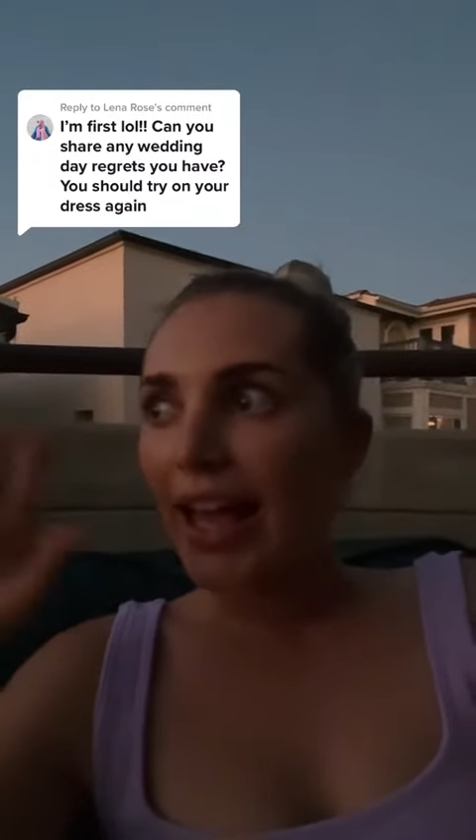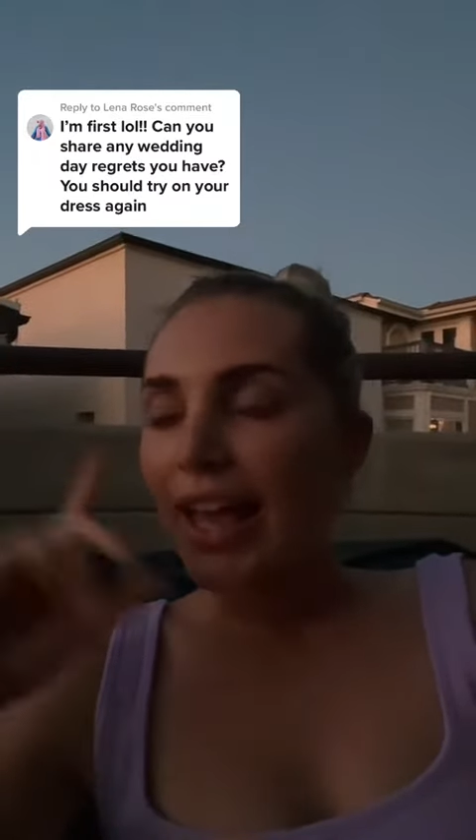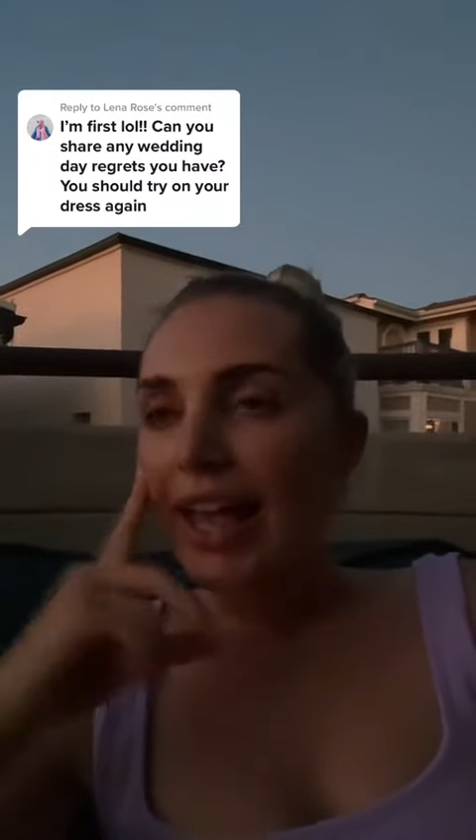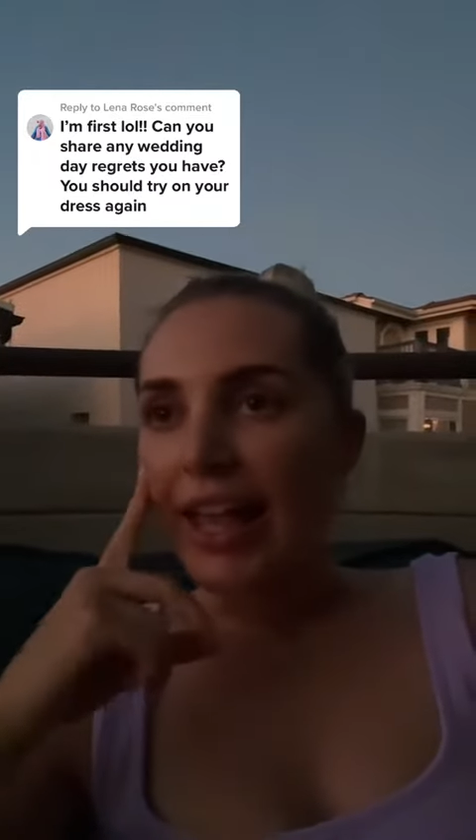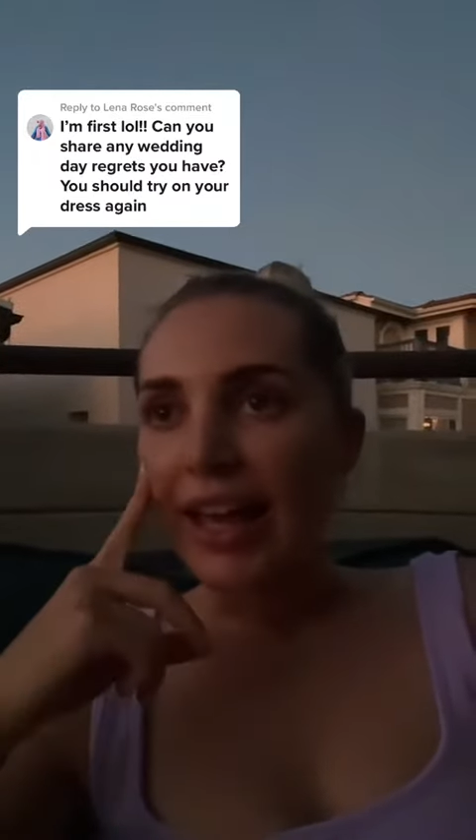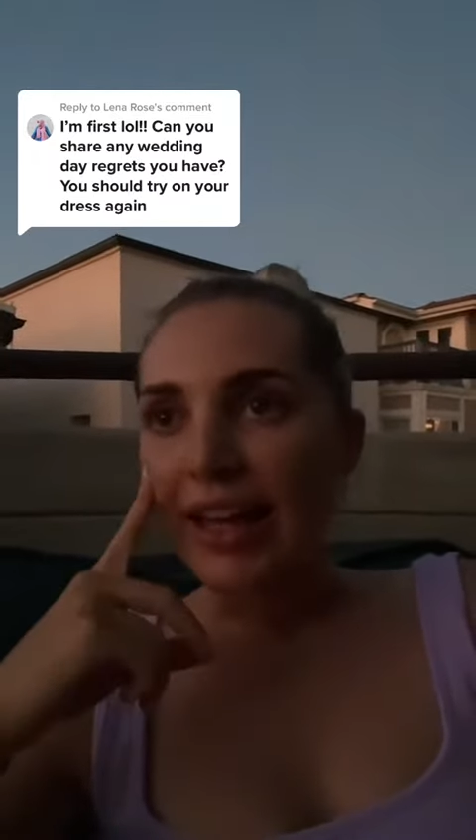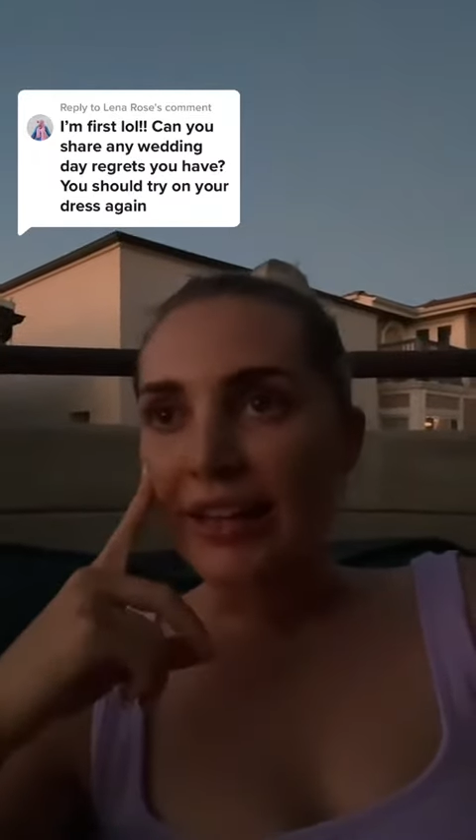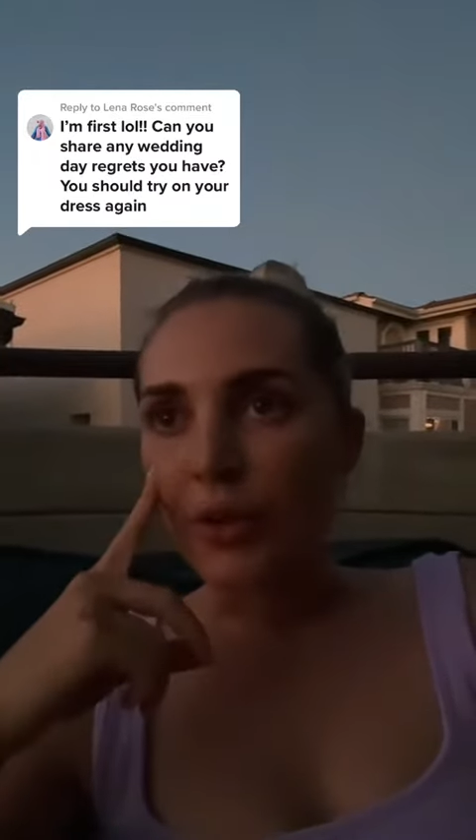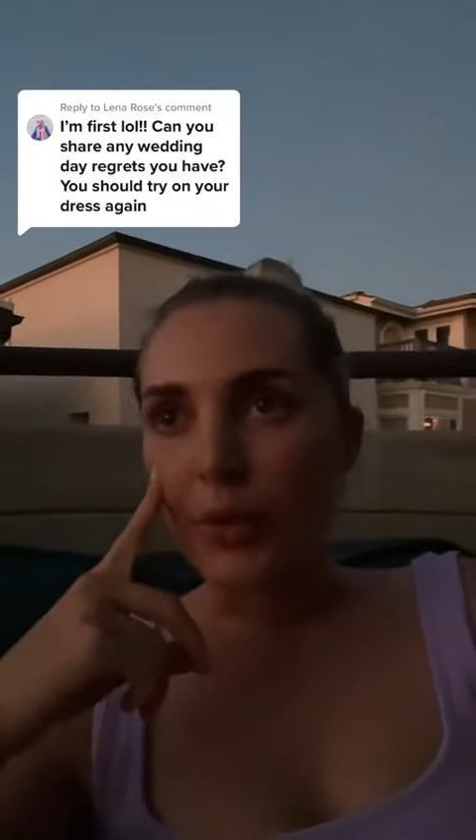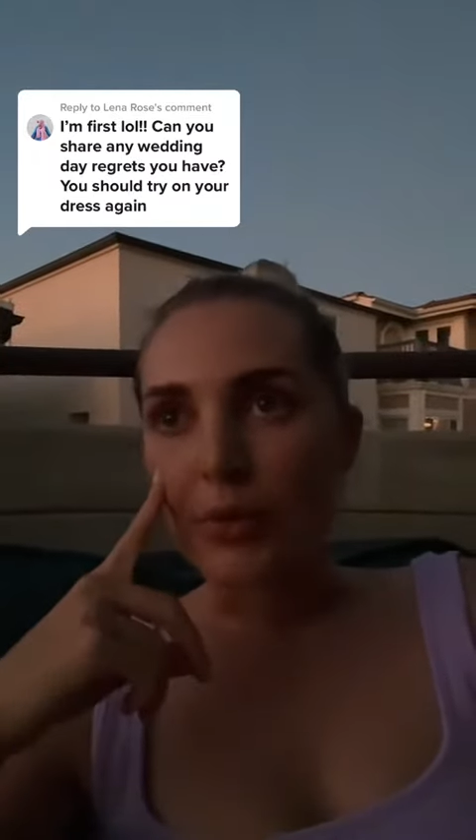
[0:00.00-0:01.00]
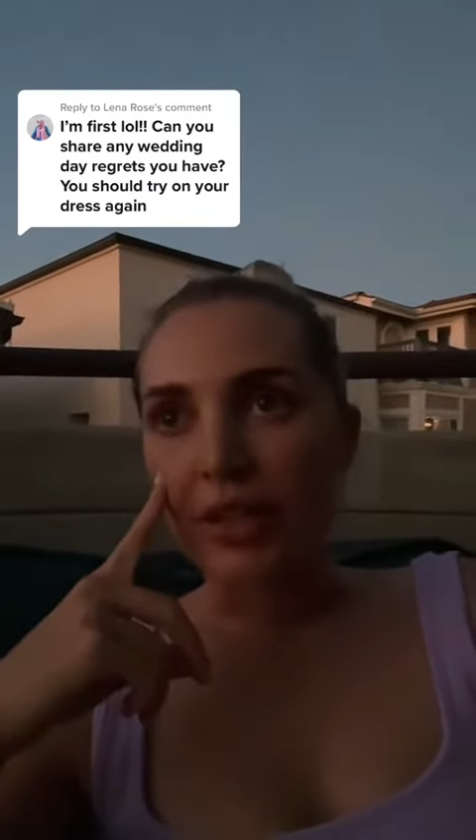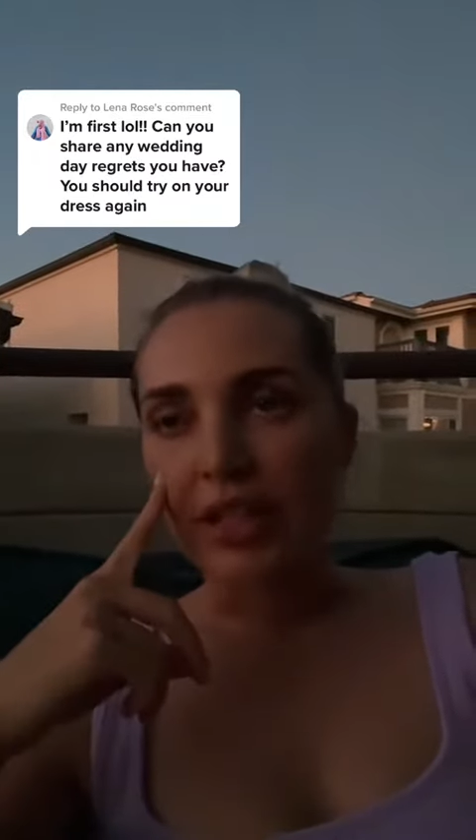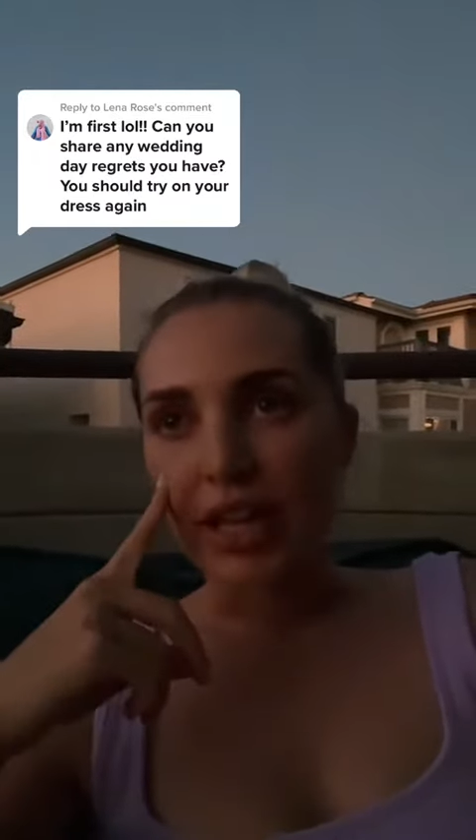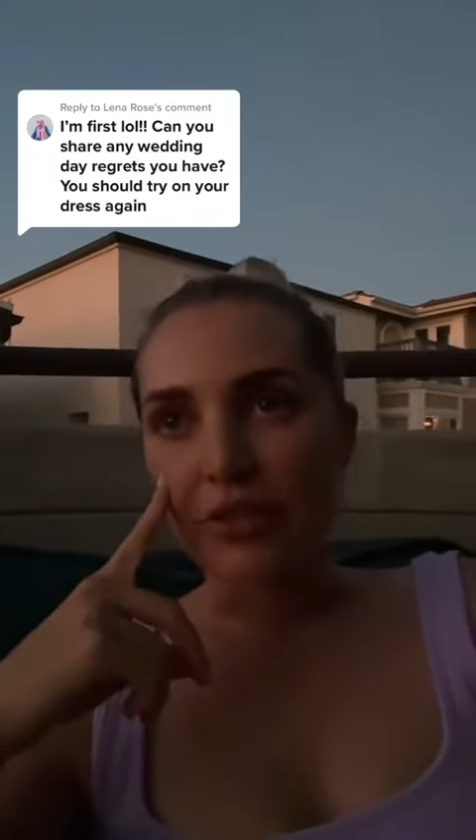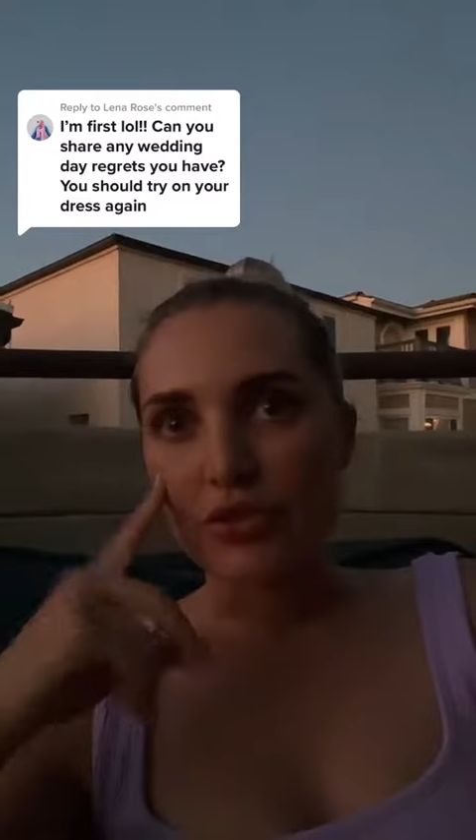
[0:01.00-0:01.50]
And we were
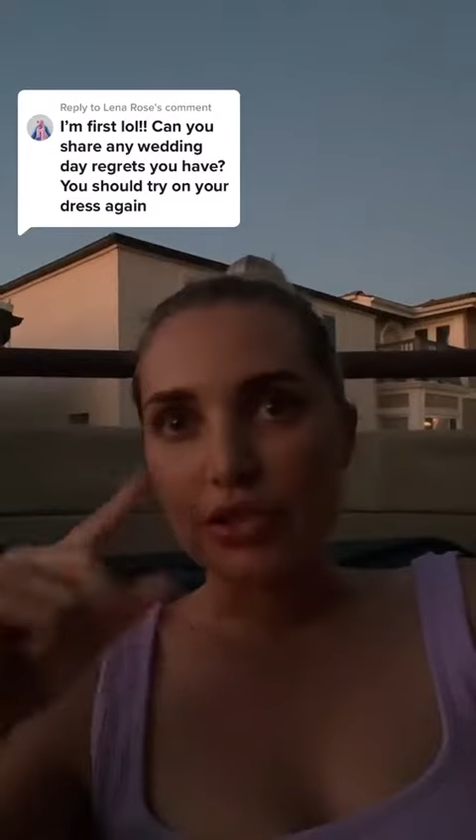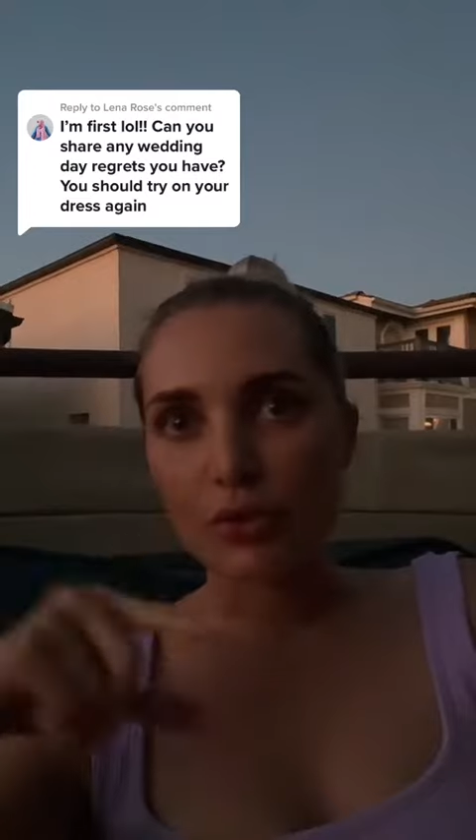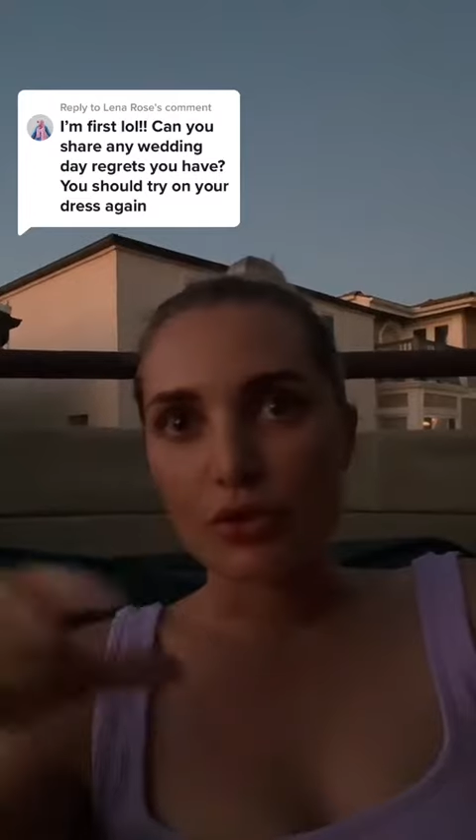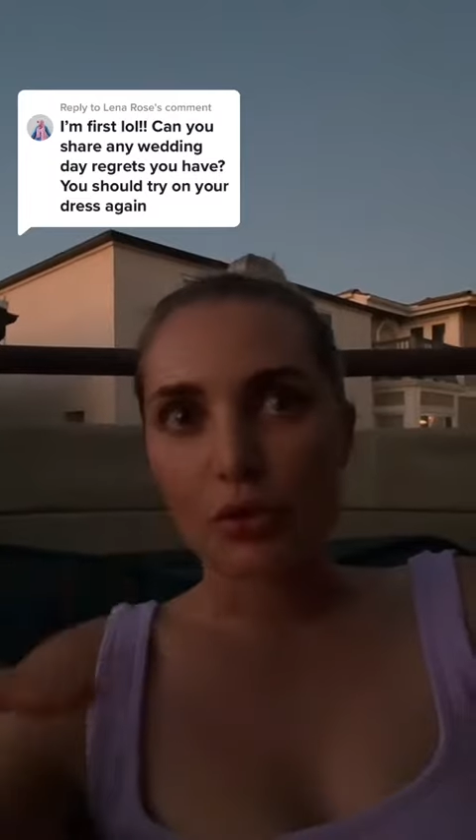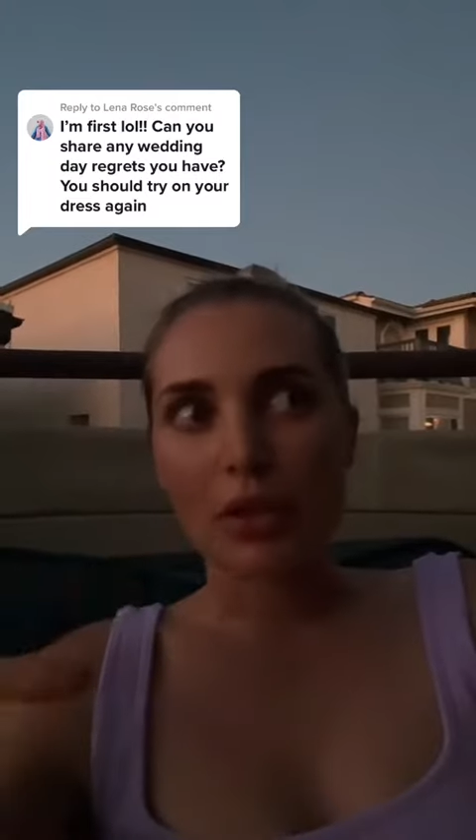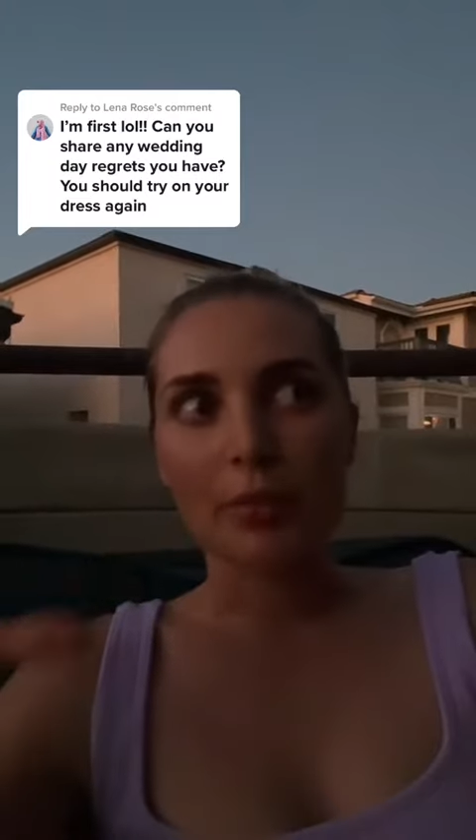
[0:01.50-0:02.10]
engaged so short